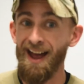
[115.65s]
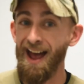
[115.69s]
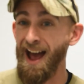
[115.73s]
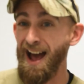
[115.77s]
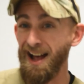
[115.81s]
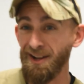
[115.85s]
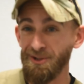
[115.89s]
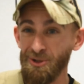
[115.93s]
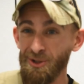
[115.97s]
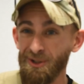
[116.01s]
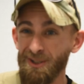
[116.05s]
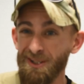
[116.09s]

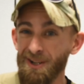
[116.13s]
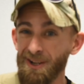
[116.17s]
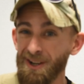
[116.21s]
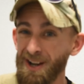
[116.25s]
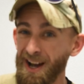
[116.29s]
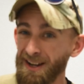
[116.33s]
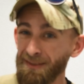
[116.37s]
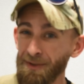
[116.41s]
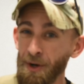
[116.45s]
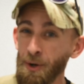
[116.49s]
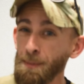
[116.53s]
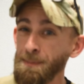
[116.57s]
Actually, you're
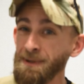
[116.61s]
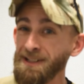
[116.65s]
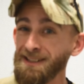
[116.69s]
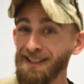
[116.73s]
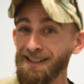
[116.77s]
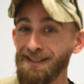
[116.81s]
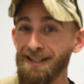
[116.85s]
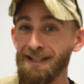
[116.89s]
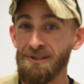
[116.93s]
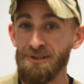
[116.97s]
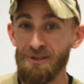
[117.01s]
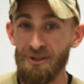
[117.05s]
kind of hoping
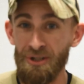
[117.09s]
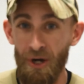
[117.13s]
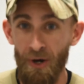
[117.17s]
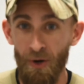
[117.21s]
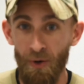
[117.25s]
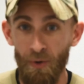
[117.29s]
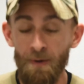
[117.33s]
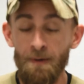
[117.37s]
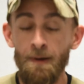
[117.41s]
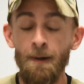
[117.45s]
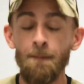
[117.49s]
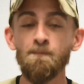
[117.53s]
that they
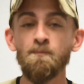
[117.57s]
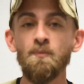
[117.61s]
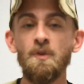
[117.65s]
don't,